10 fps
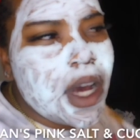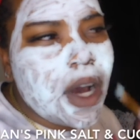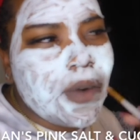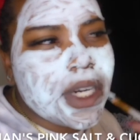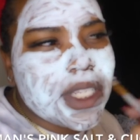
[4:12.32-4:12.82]

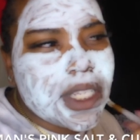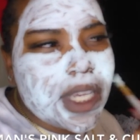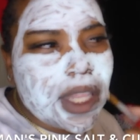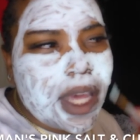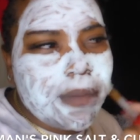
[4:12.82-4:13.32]
I wanted to
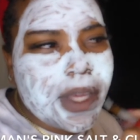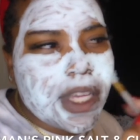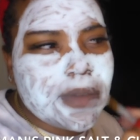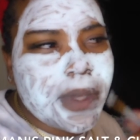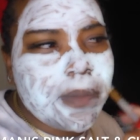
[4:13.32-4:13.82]
say that,
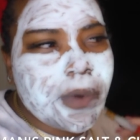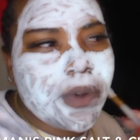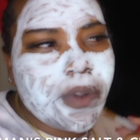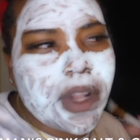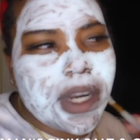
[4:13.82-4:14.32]
because
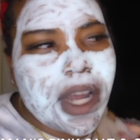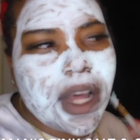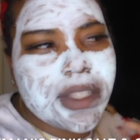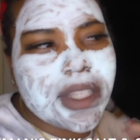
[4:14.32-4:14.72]
people are not